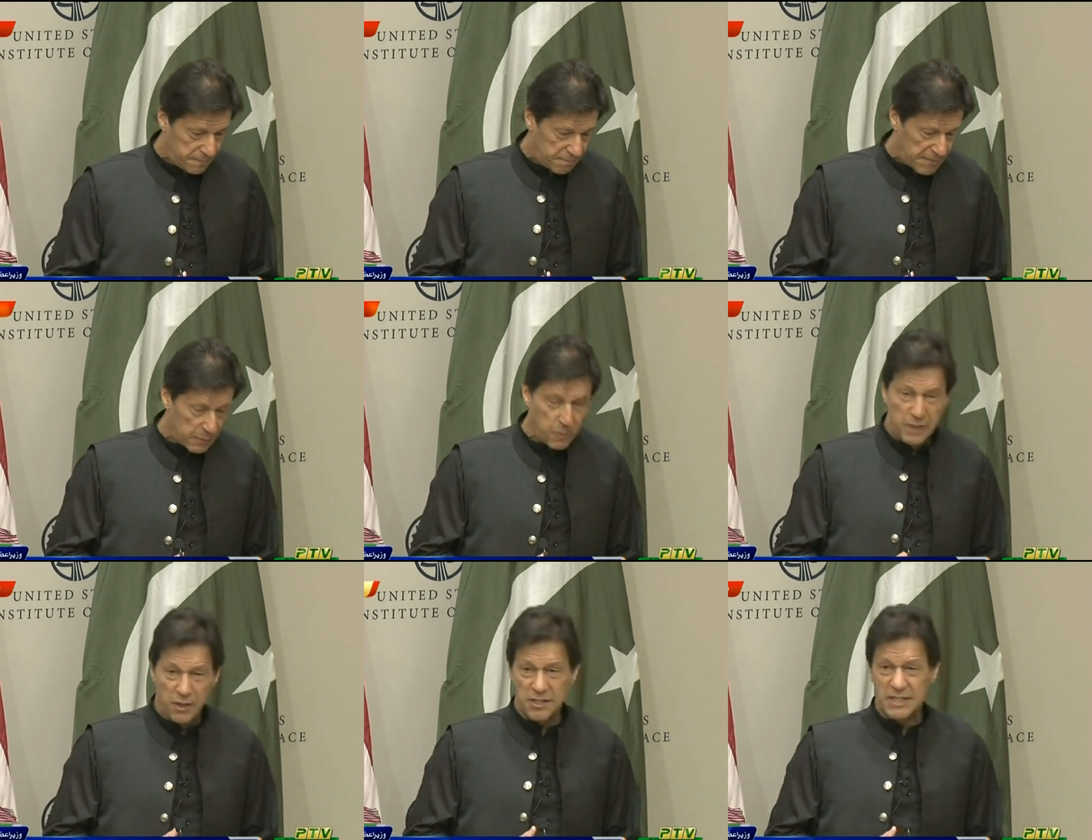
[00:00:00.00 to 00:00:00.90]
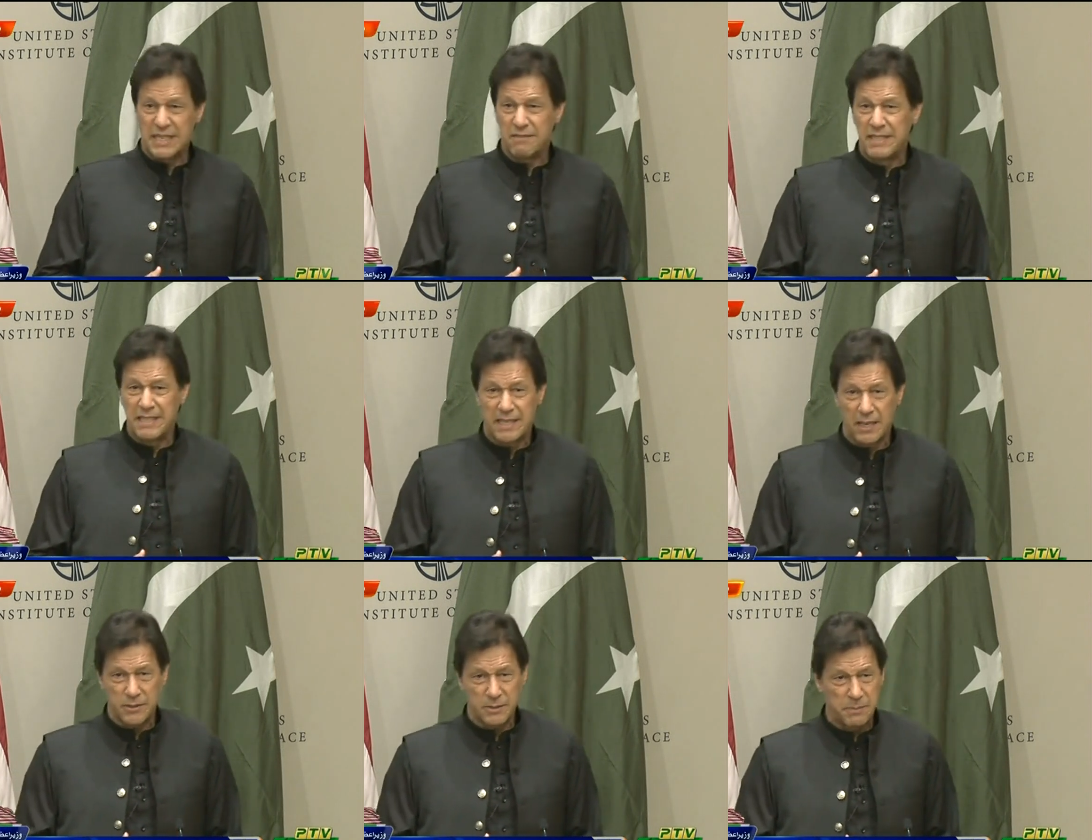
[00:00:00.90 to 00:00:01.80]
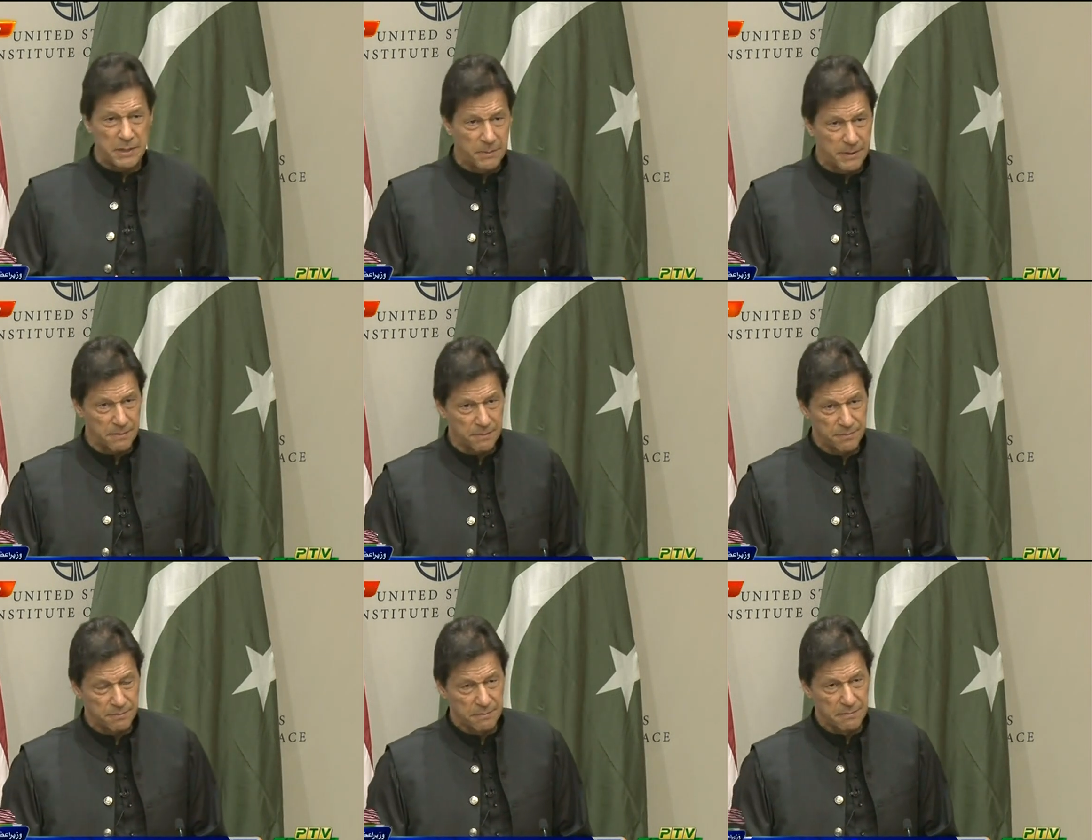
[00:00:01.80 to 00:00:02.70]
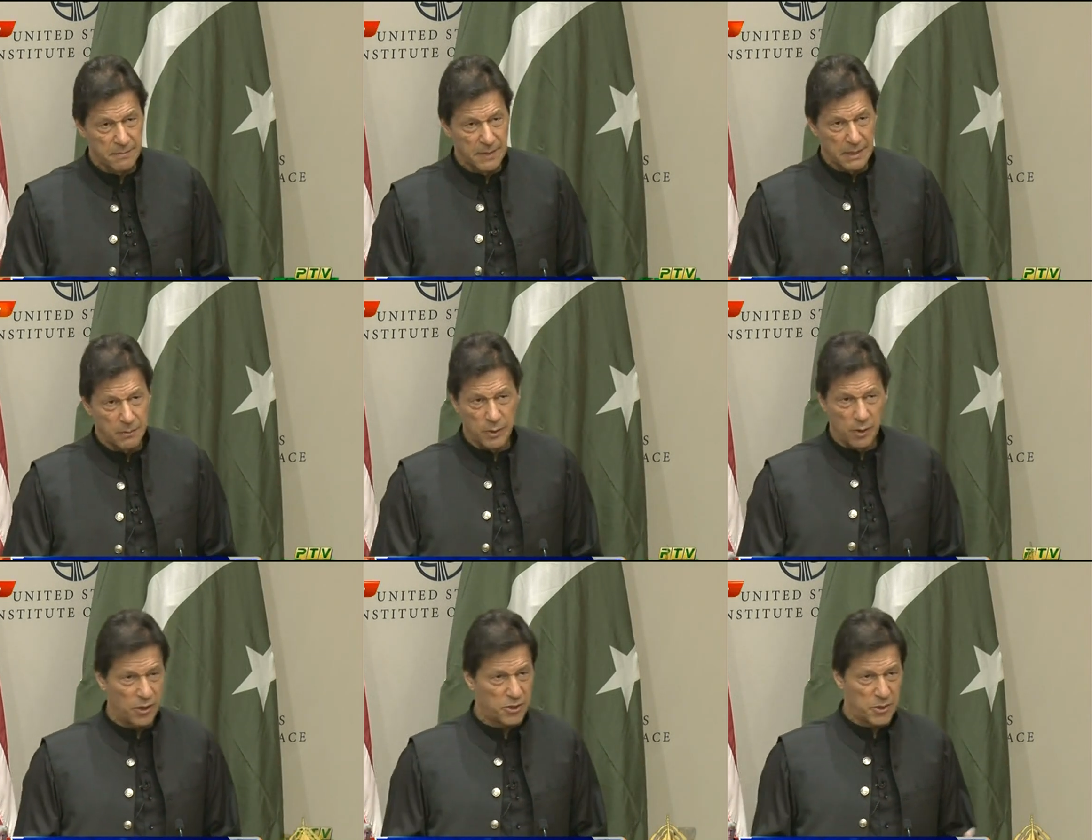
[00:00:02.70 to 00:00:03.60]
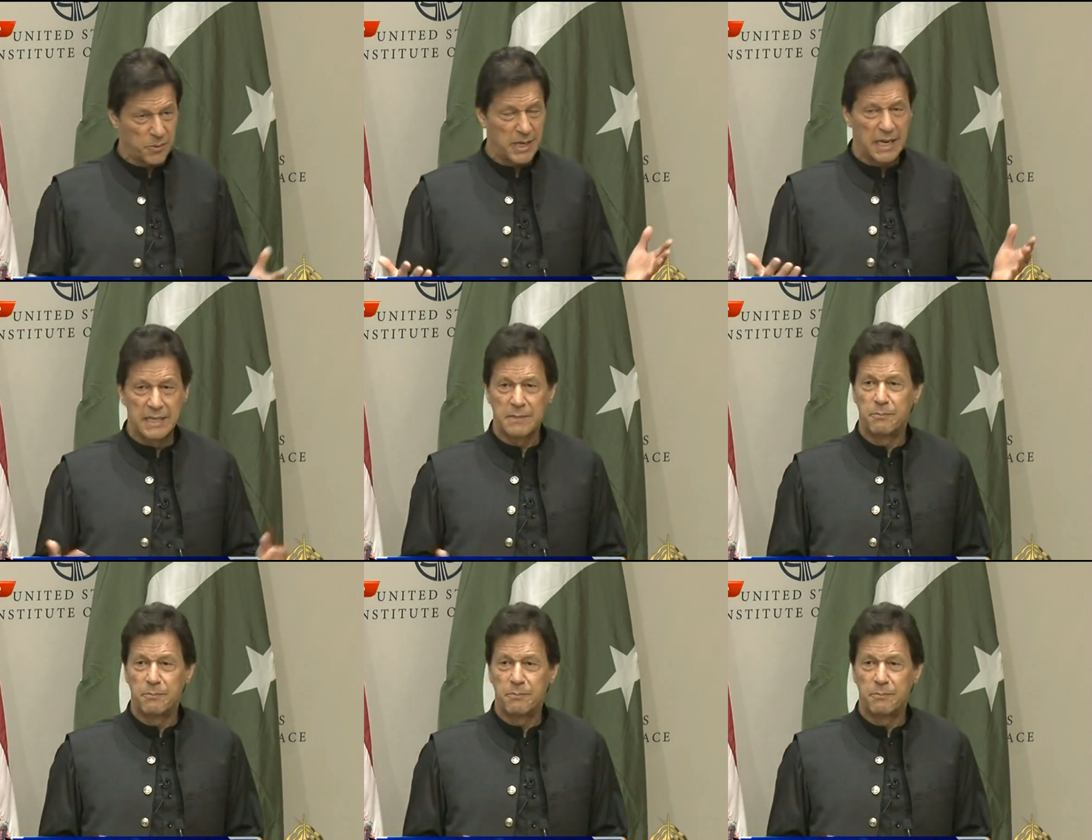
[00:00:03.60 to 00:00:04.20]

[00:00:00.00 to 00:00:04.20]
And we lost 70,000 people. We lost over $100